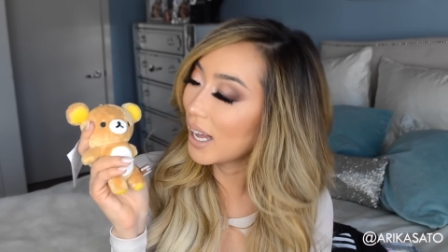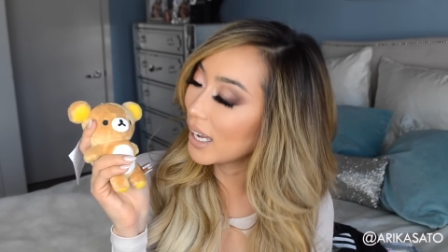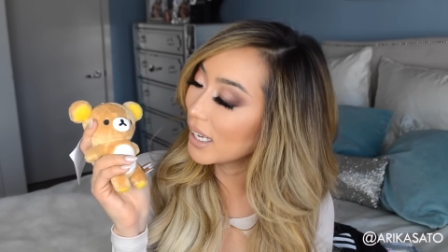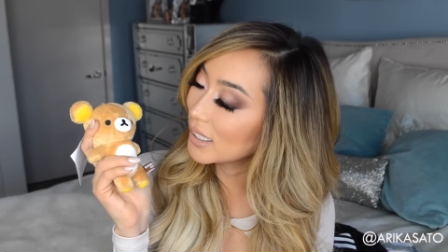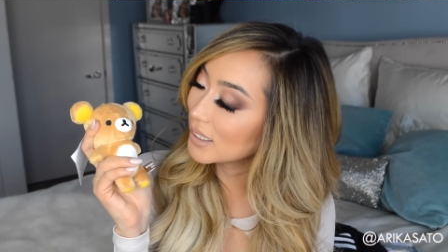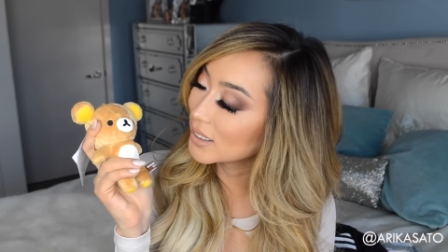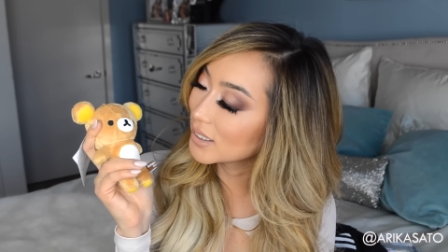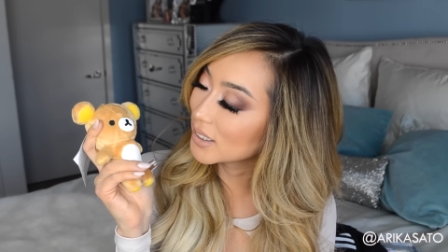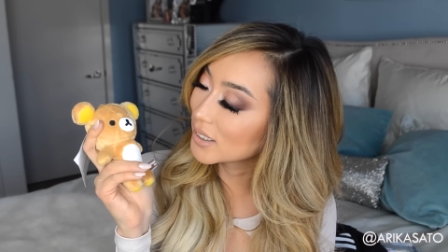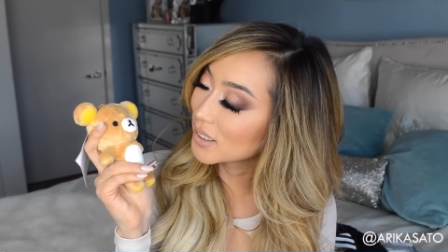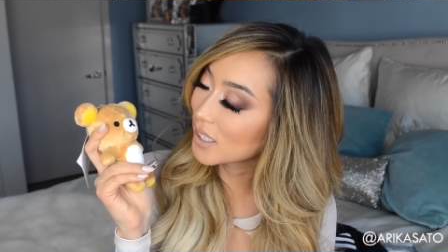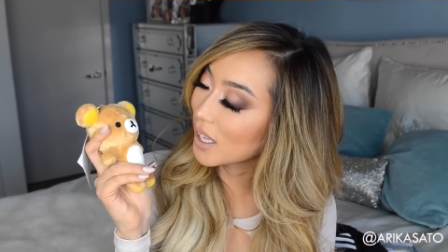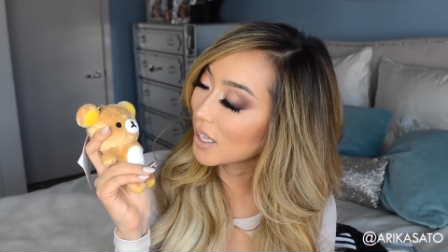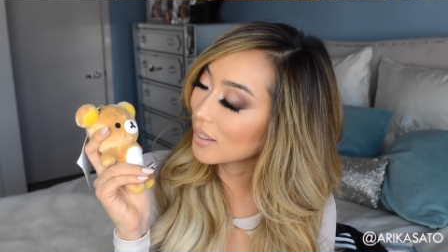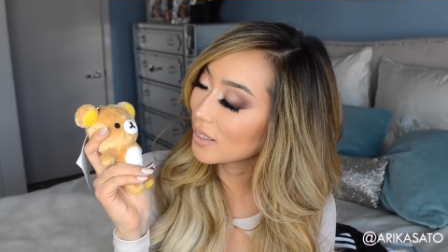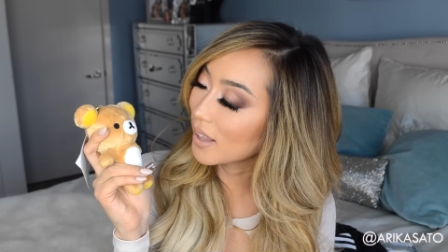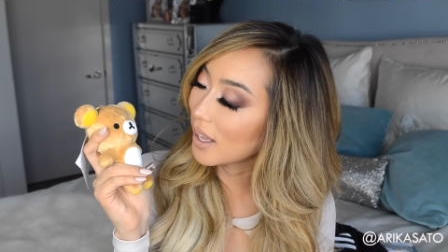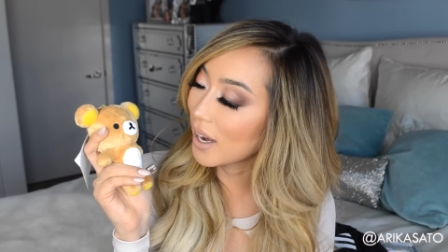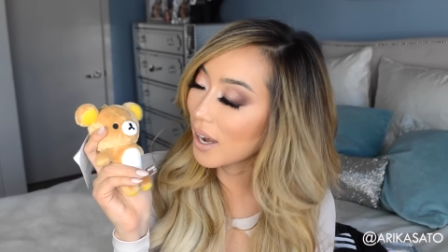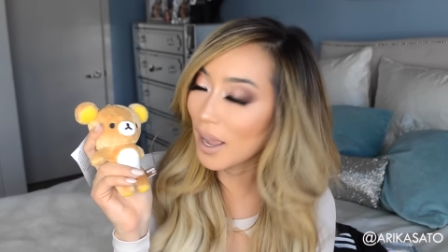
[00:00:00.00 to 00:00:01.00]
I just
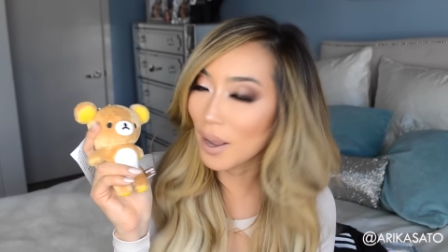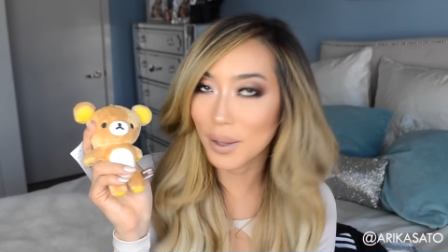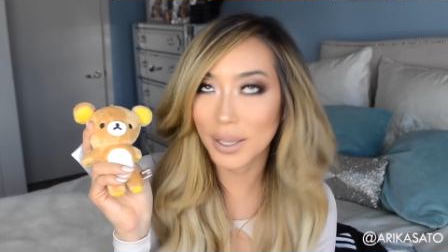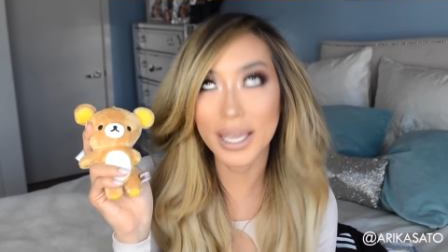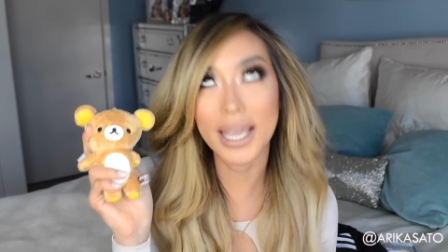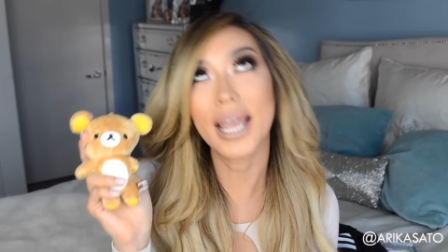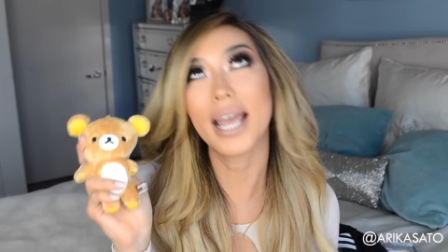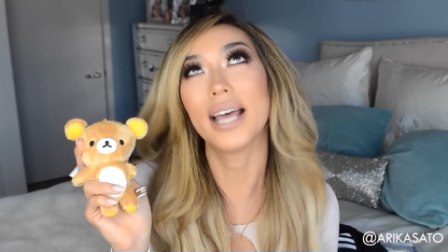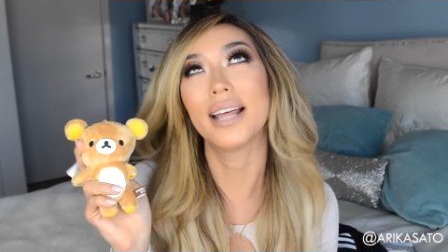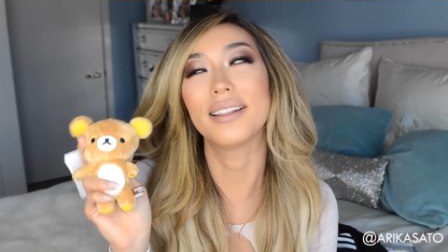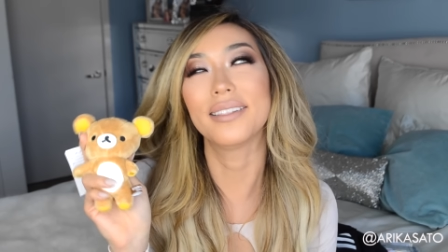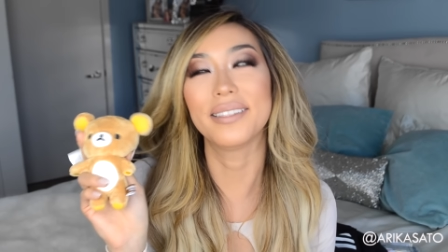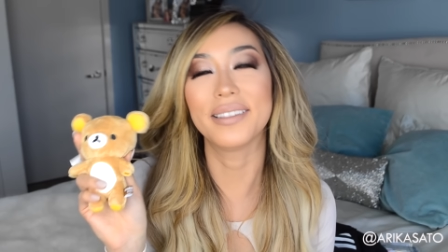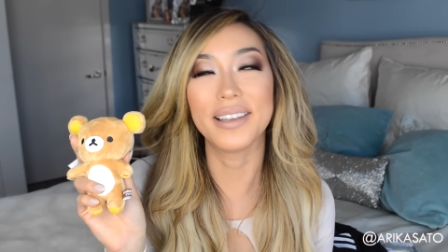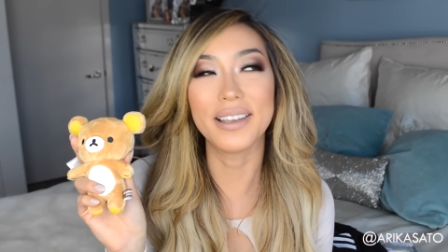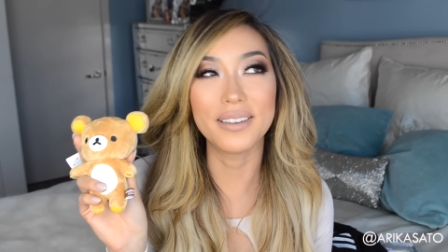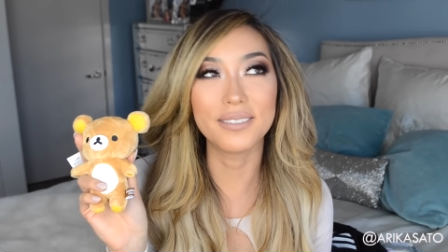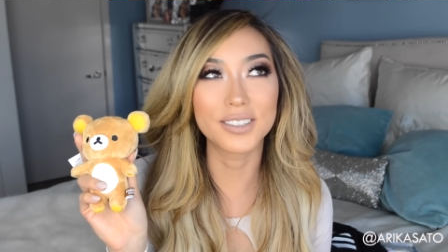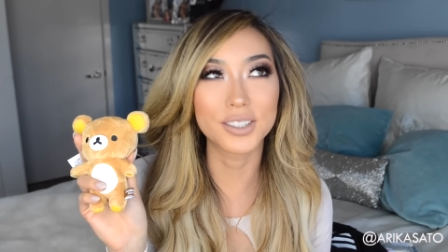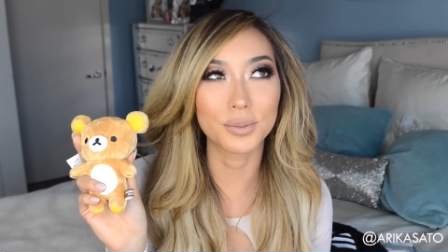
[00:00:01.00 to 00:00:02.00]
thought that I can't
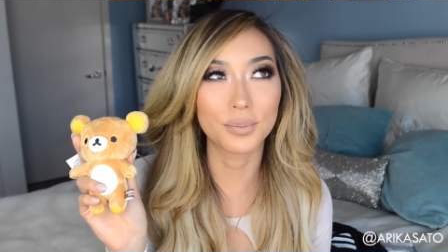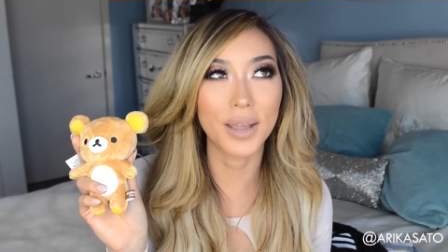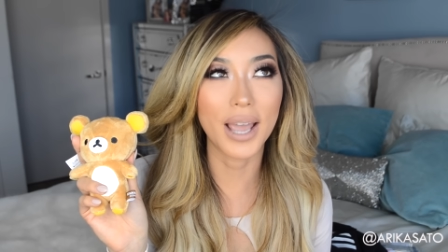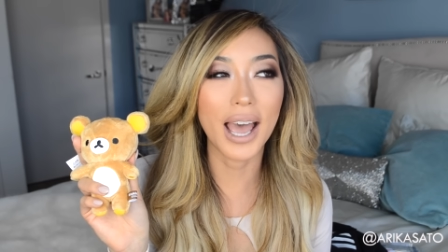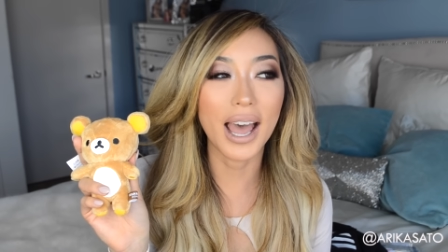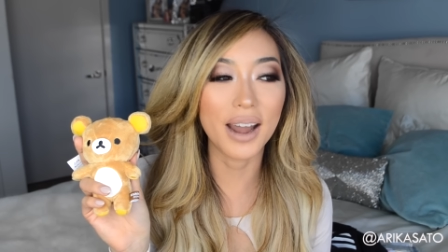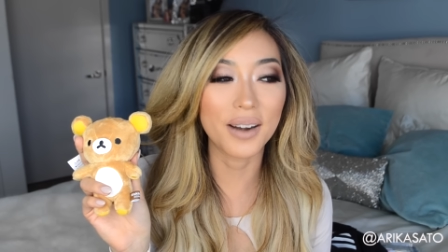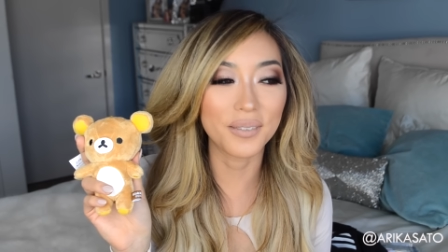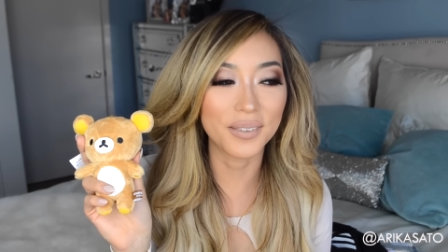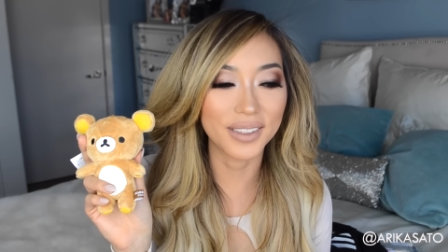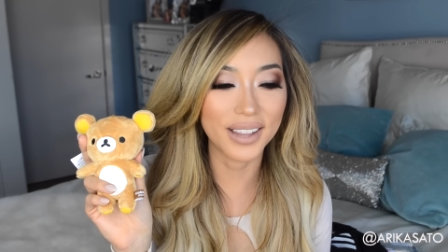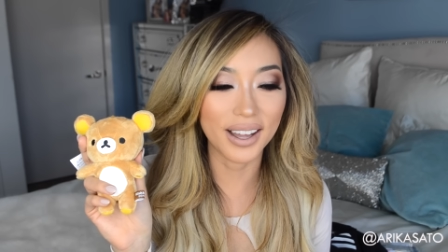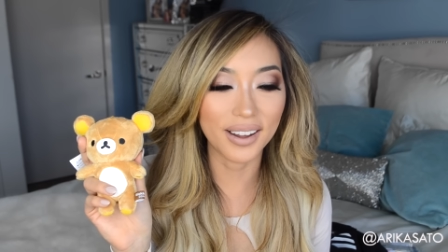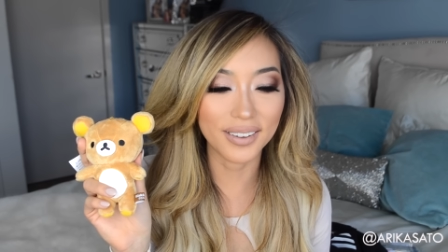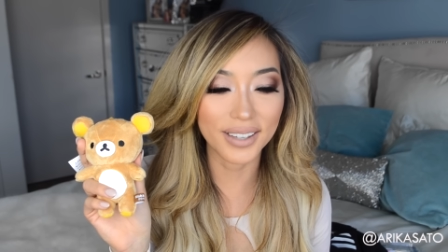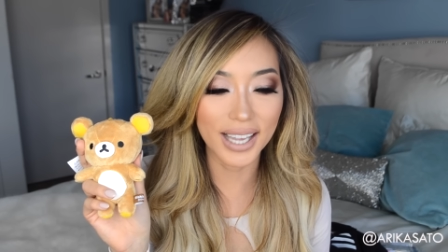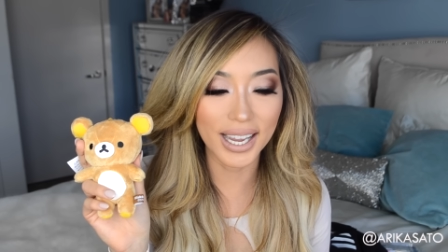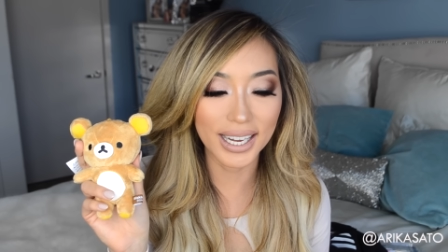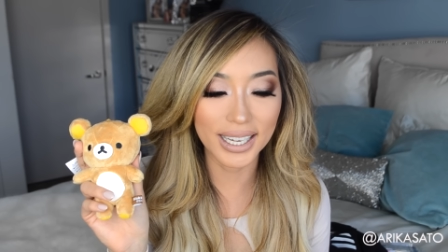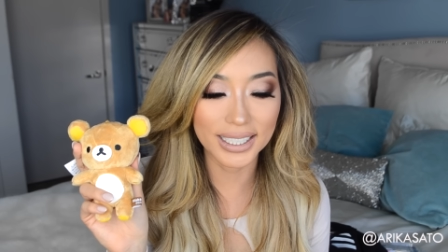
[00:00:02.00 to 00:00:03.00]
leave Japan
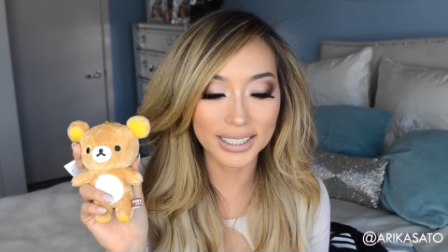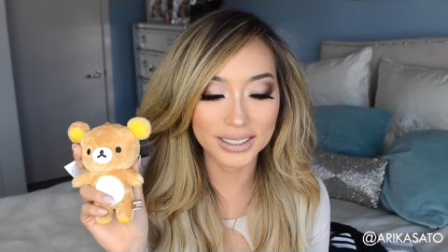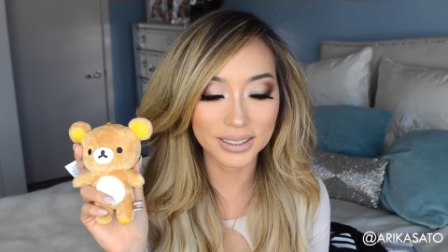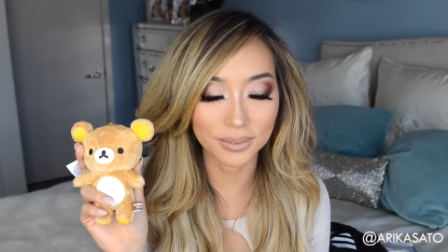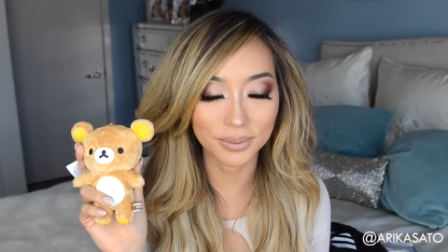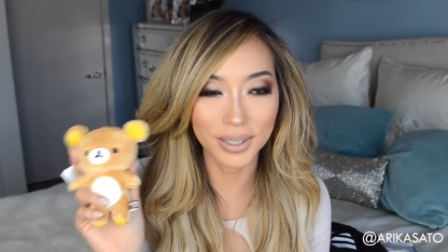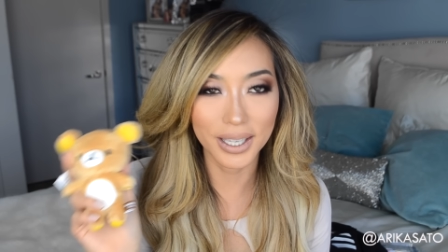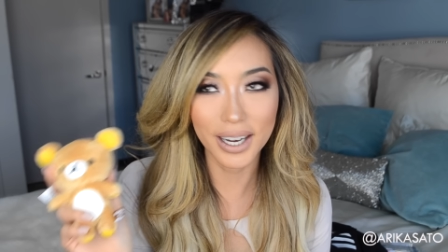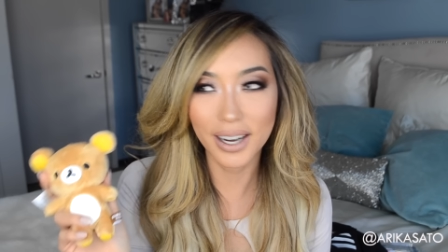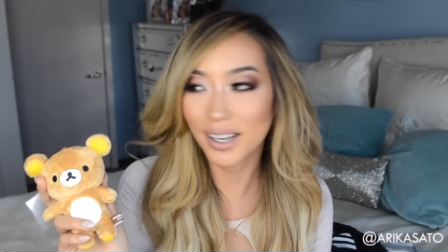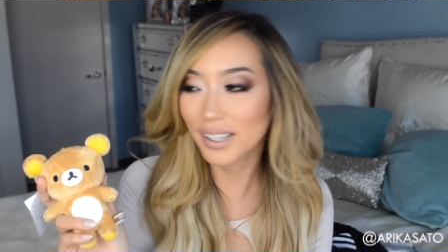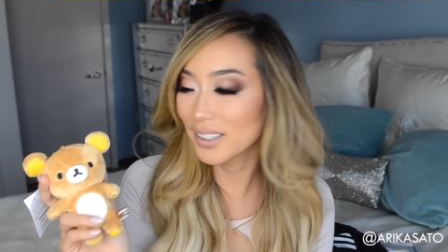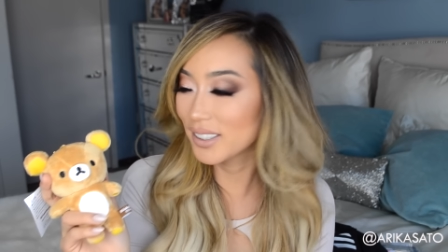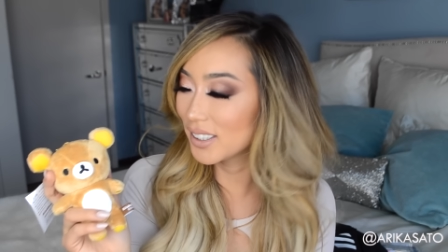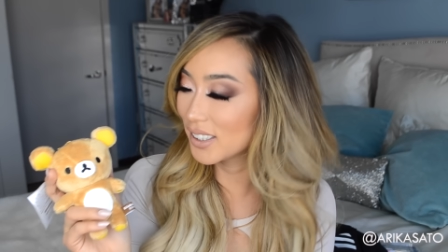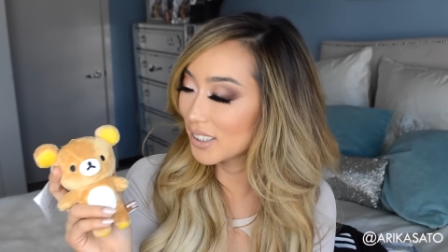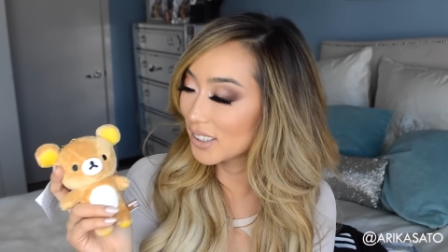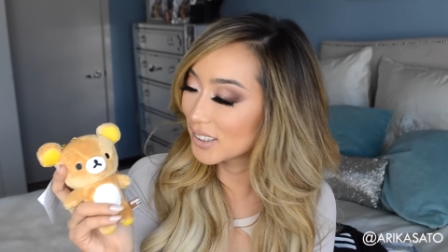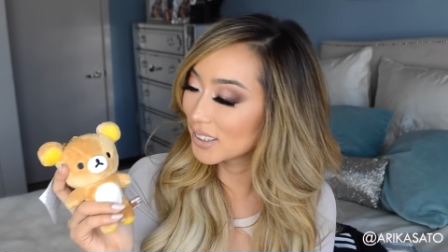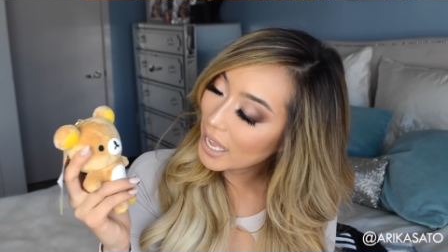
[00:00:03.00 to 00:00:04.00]
without getting some
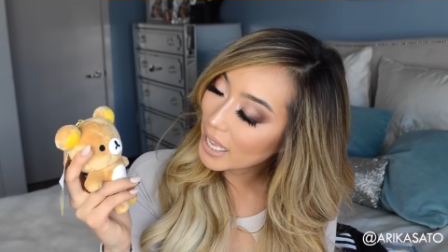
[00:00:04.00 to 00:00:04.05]
characters